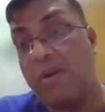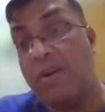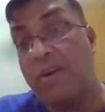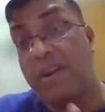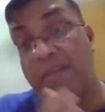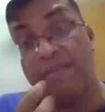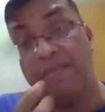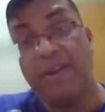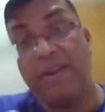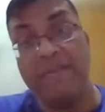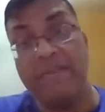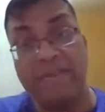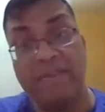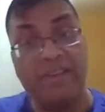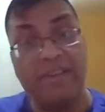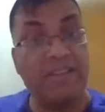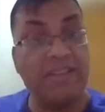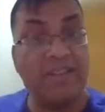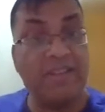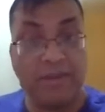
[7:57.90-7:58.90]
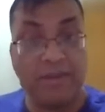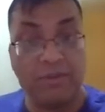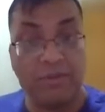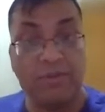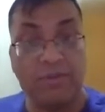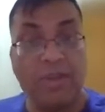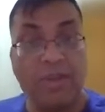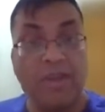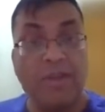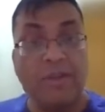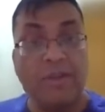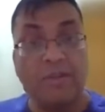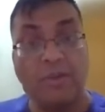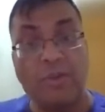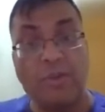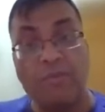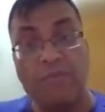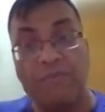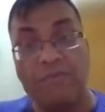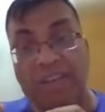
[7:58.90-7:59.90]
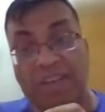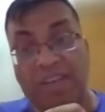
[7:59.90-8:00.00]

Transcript: for different scenarios. So